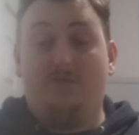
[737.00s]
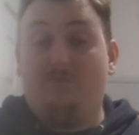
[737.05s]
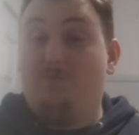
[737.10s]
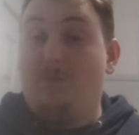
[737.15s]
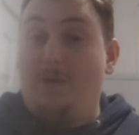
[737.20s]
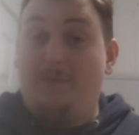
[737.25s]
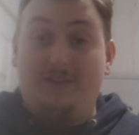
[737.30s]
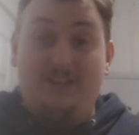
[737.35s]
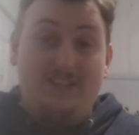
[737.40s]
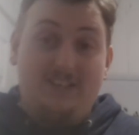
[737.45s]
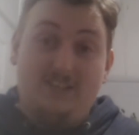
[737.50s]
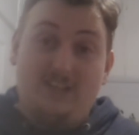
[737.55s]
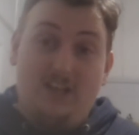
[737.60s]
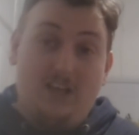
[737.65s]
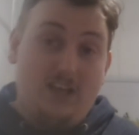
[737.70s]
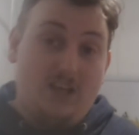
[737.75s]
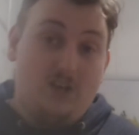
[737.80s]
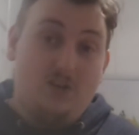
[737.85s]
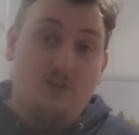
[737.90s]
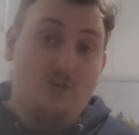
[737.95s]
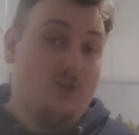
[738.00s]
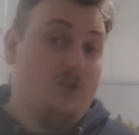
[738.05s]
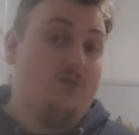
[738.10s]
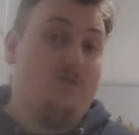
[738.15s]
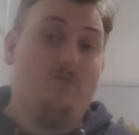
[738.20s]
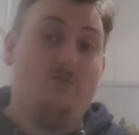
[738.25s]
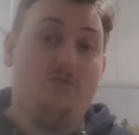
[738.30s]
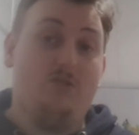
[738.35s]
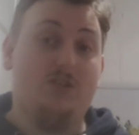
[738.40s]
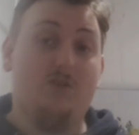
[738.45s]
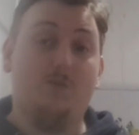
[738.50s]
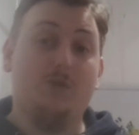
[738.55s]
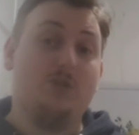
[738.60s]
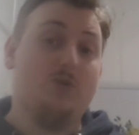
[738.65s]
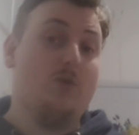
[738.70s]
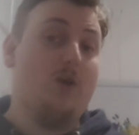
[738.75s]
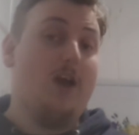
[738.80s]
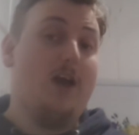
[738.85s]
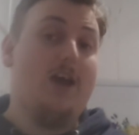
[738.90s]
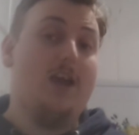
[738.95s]
maybe dislike,
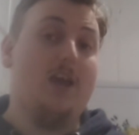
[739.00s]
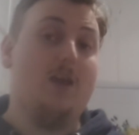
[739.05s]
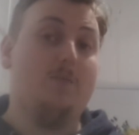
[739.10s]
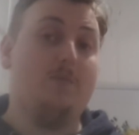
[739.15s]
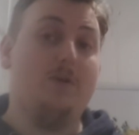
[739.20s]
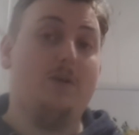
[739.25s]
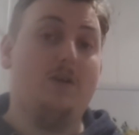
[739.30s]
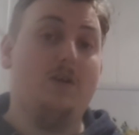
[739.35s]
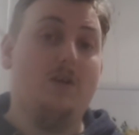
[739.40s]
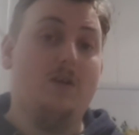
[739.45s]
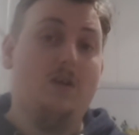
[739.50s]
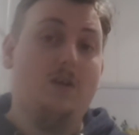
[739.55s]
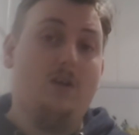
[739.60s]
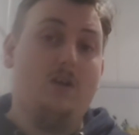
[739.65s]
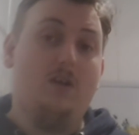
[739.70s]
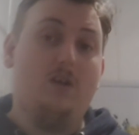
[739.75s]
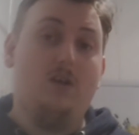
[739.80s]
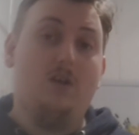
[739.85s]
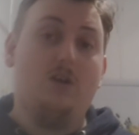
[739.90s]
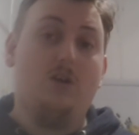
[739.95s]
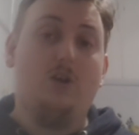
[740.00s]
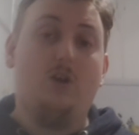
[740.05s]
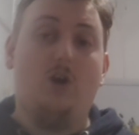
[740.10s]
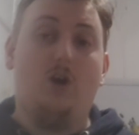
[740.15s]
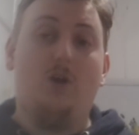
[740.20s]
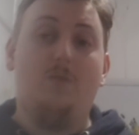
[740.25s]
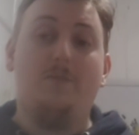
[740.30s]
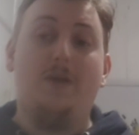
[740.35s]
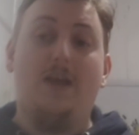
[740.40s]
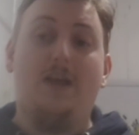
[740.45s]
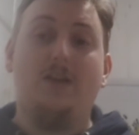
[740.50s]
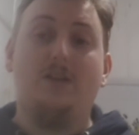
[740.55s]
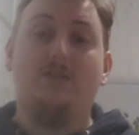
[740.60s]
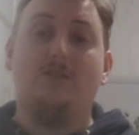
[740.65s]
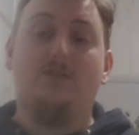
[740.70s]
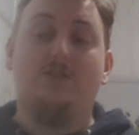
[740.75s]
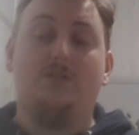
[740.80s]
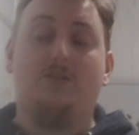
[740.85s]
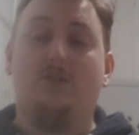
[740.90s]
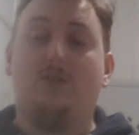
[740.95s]
subscribe,
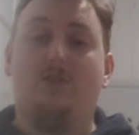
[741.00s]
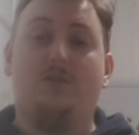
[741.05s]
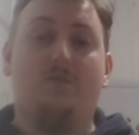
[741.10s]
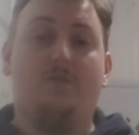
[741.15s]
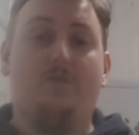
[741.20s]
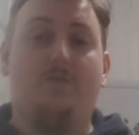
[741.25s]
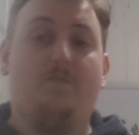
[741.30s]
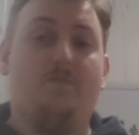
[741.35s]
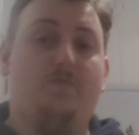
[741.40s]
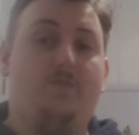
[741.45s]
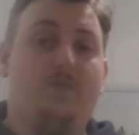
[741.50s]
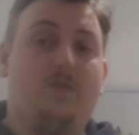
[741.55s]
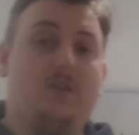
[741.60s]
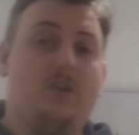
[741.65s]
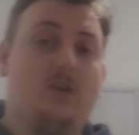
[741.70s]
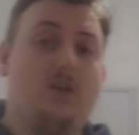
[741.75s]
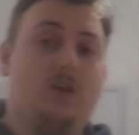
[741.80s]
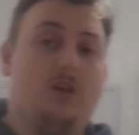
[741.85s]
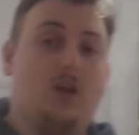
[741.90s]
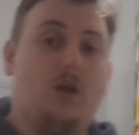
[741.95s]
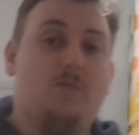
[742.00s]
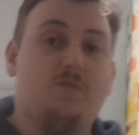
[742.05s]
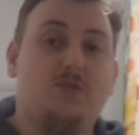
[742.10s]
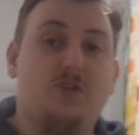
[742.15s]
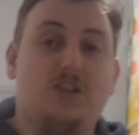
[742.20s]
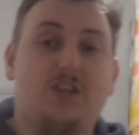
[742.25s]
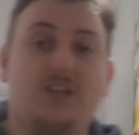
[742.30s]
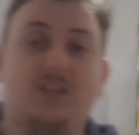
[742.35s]
comment, come to the